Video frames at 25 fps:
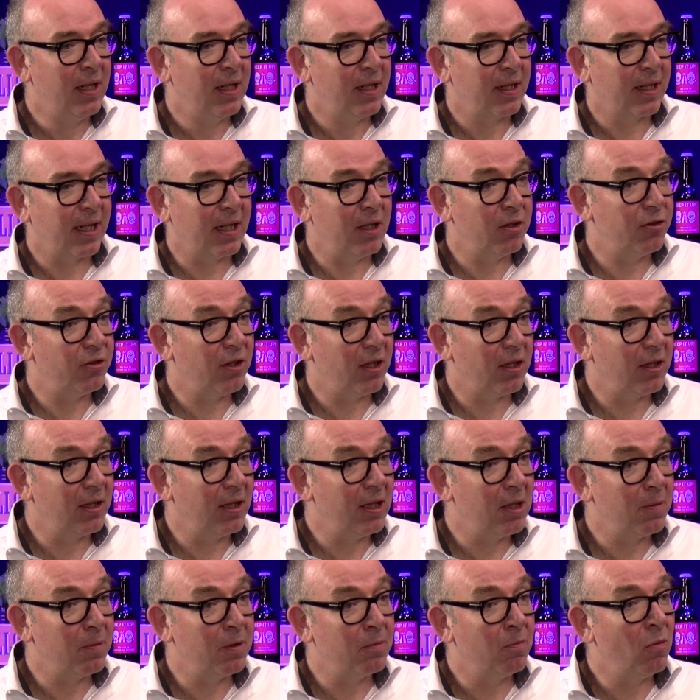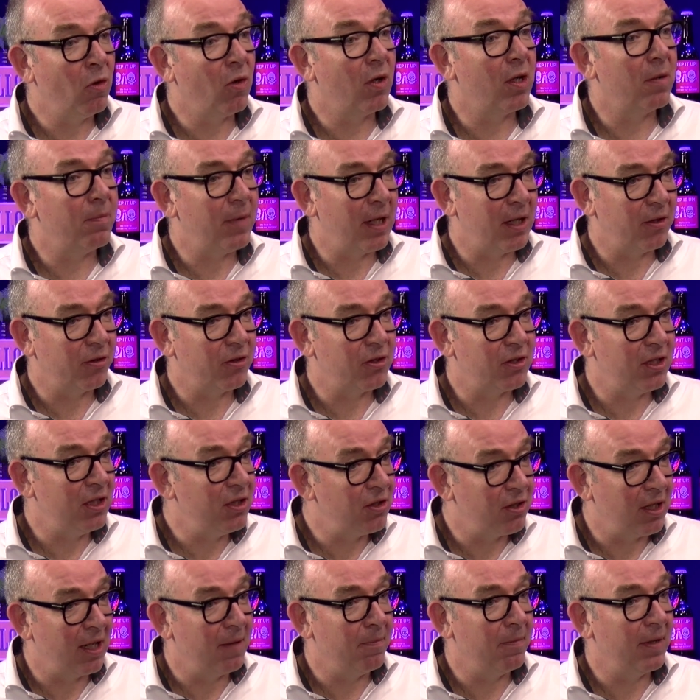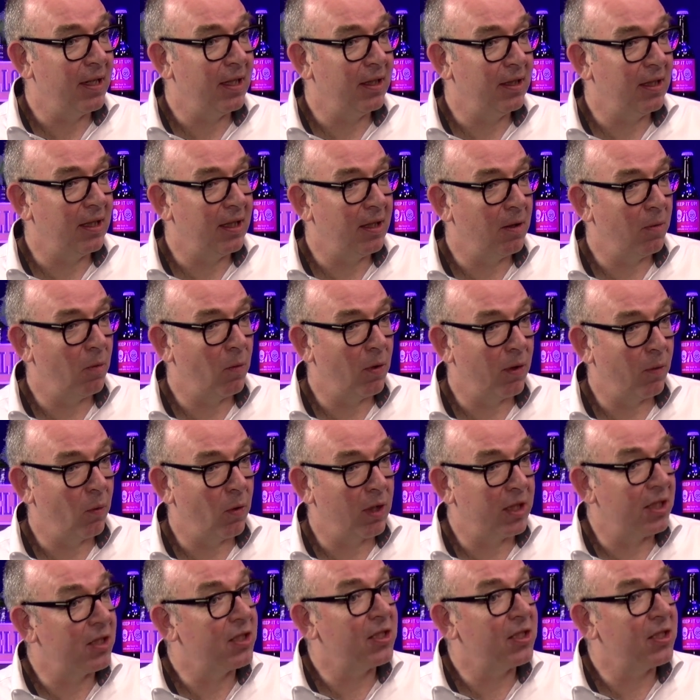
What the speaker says: Can you tell a little bit more about CSAM and what it